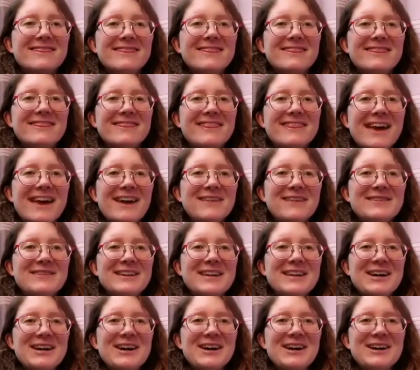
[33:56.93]
There we
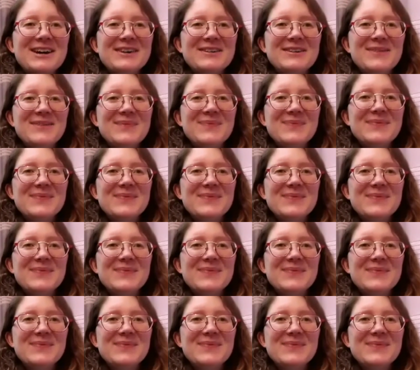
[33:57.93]
go.